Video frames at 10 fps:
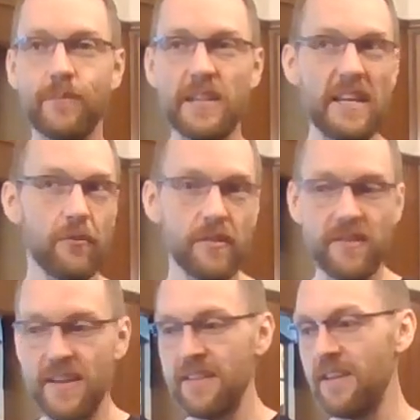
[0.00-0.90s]
lean
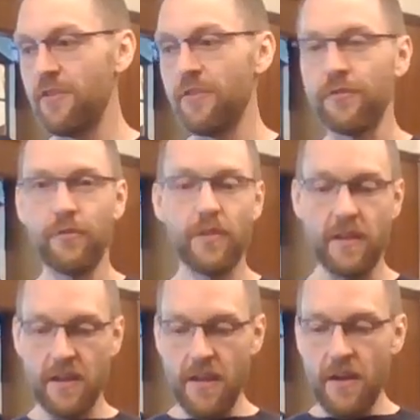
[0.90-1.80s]
cuisine dinners or
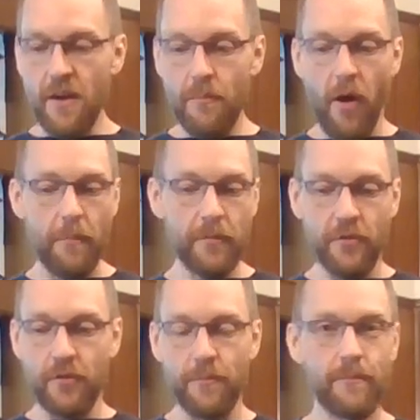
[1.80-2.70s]
the
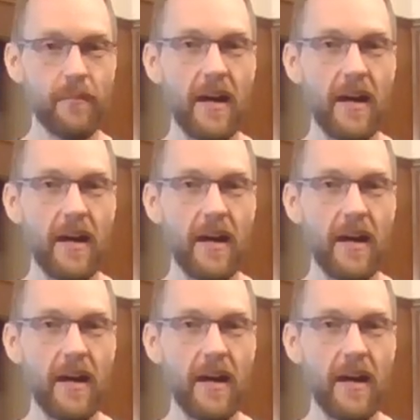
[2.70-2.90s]
popular,